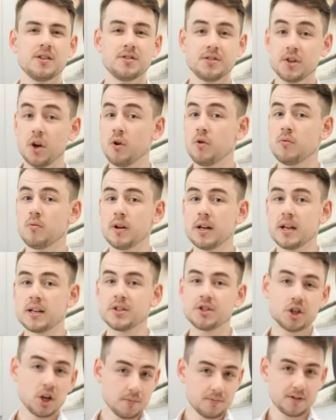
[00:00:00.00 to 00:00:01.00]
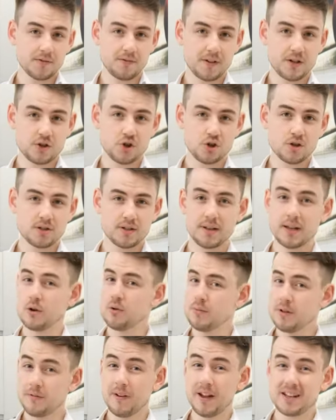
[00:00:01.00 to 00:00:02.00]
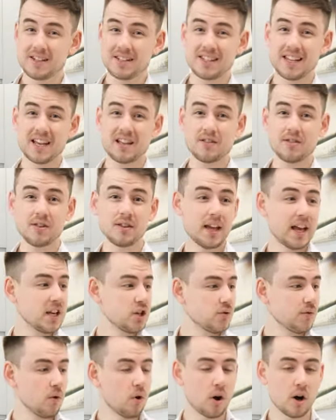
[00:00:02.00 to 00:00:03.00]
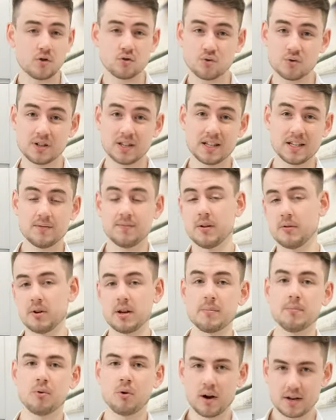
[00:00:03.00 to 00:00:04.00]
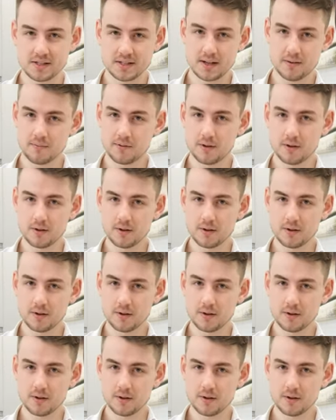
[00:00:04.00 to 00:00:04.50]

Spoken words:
So, in terms of features, it would be fair to say that the H400 is very impressive.